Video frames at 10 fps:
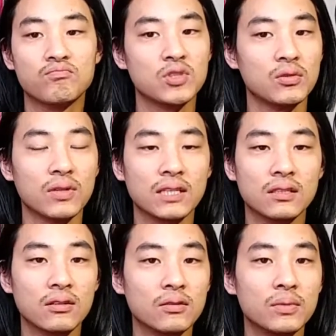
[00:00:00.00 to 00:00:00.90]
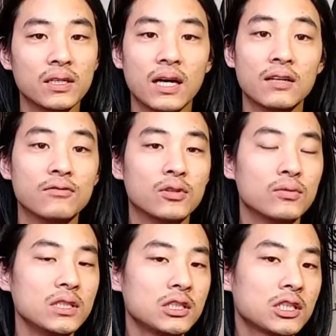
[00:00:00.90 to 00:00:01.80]
tune that's a little bit out of your
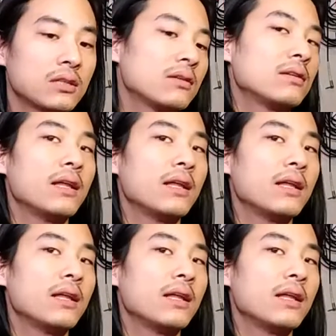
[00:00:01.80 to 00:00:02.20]
reach,